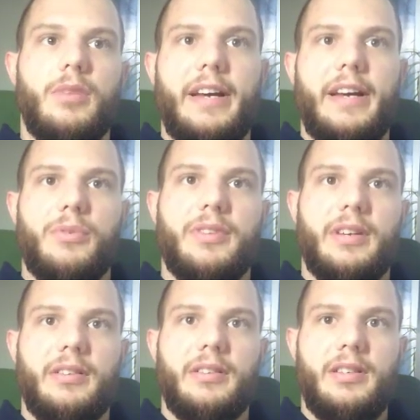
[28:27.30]

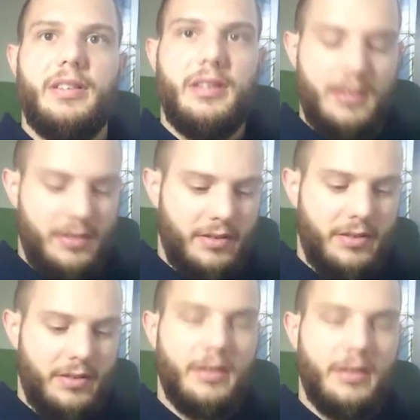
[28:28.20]
everything here.
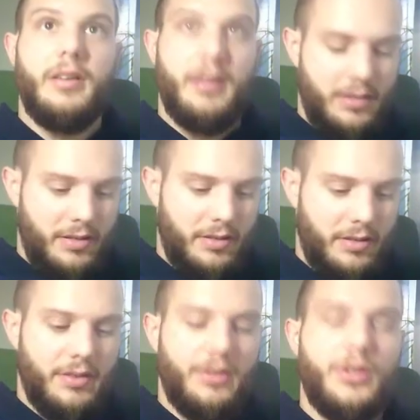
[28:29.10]

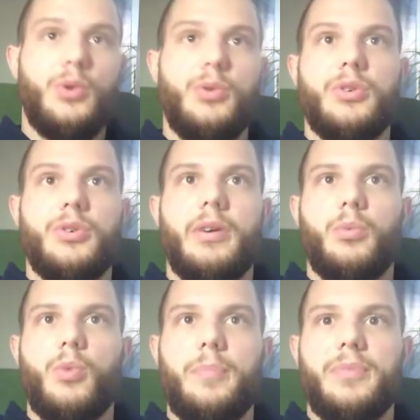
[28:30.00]
U to
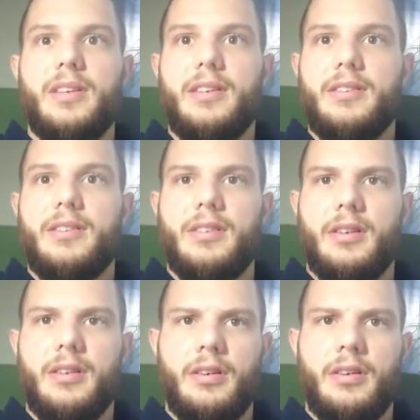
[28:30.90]
unwrap this,